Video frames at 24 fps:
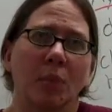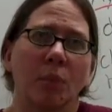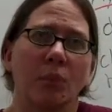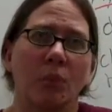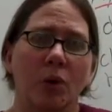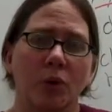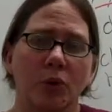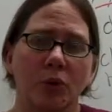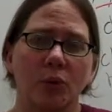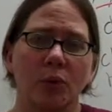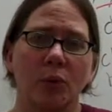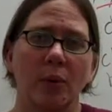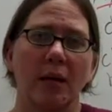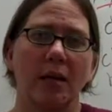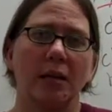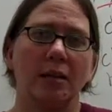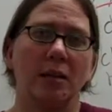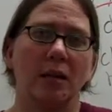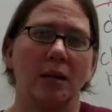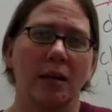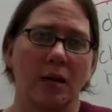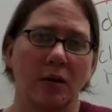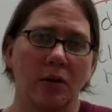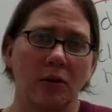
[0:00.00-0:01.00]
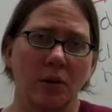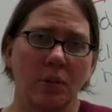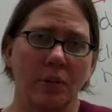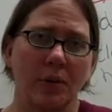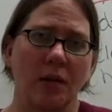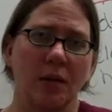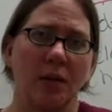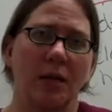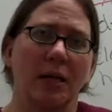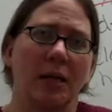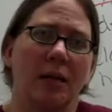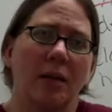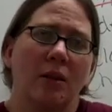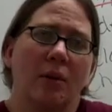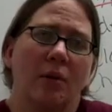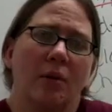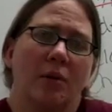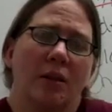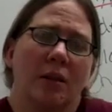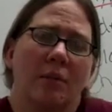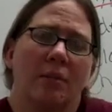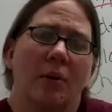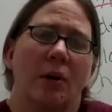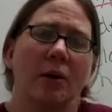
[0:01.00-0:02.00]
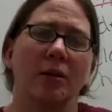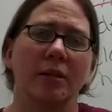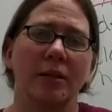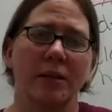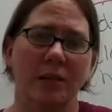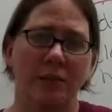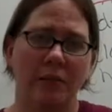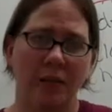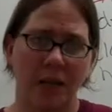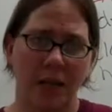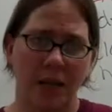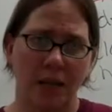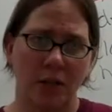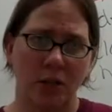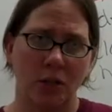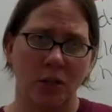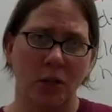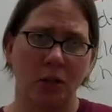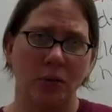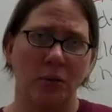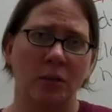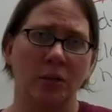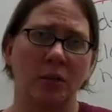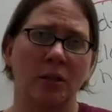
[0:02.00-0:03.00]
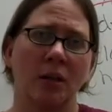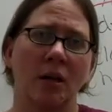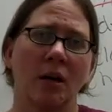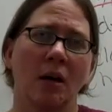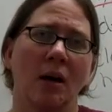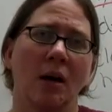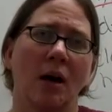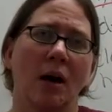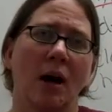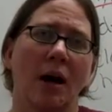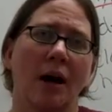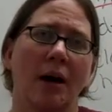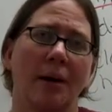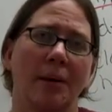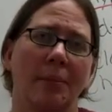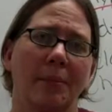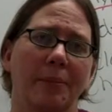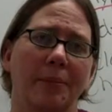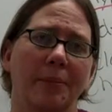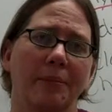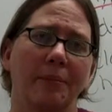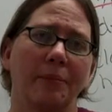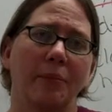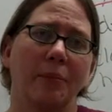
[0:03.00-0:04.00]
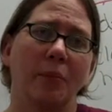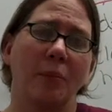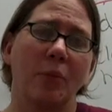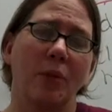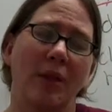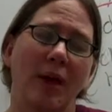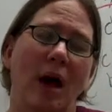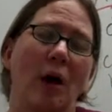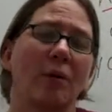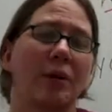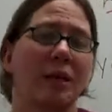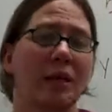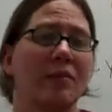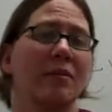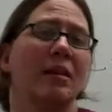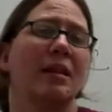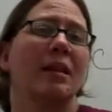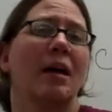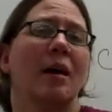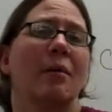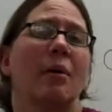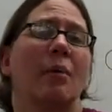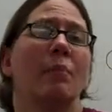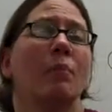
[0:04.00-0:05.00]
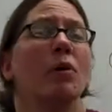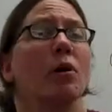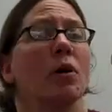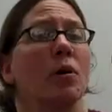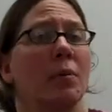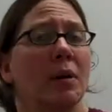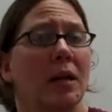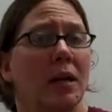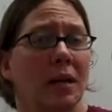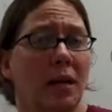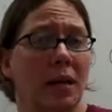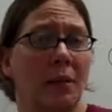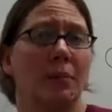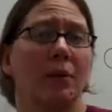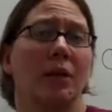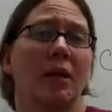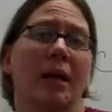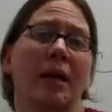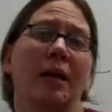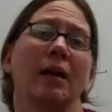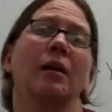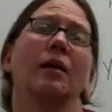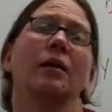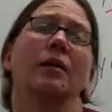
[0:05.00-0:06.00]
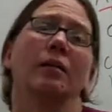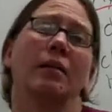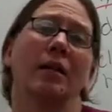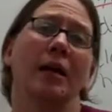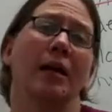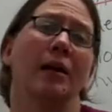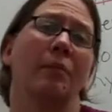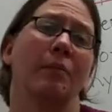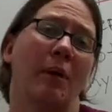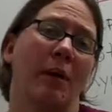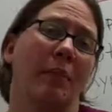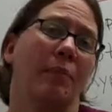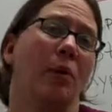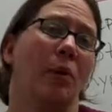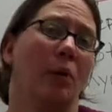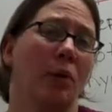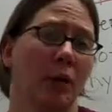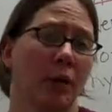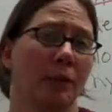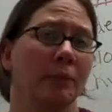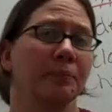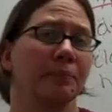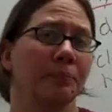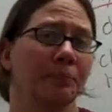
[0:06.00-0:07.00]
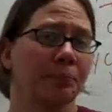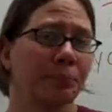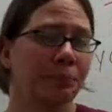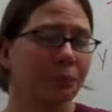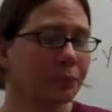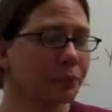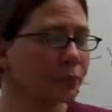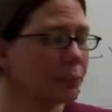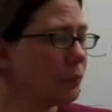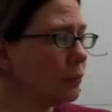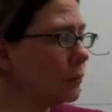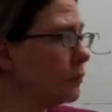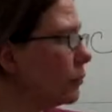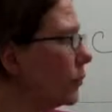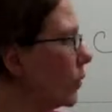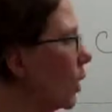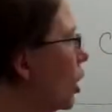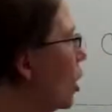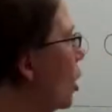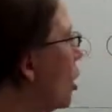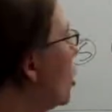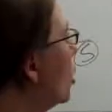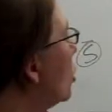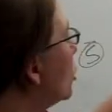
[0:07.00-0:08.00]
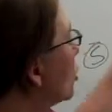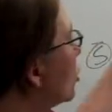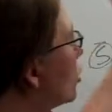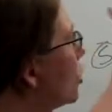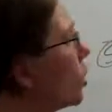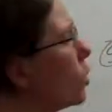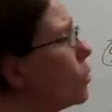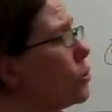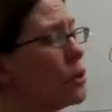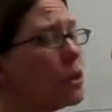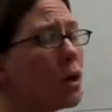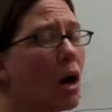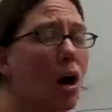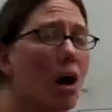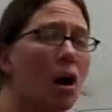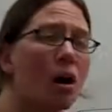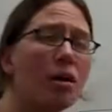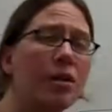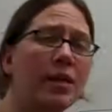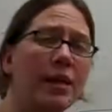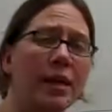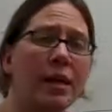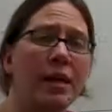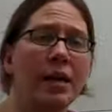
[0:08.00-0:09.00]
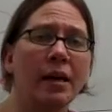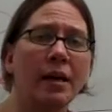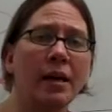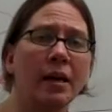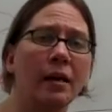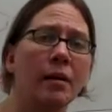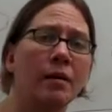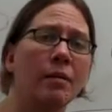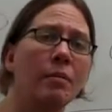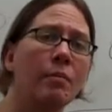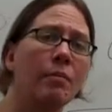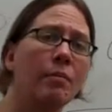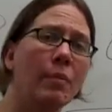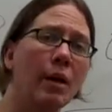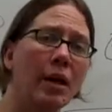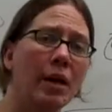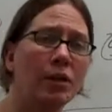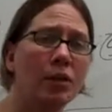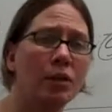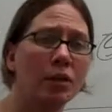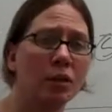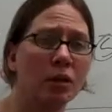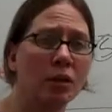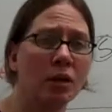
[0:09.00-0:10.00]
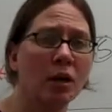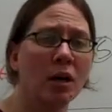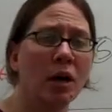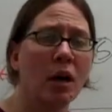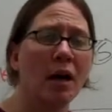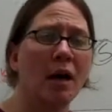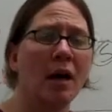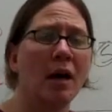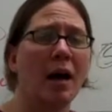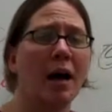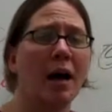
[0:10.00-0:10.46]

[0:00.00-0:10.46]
mood swings and that irritability and those impulsivity issues without giving them a permanent label like bipolar. So those are the major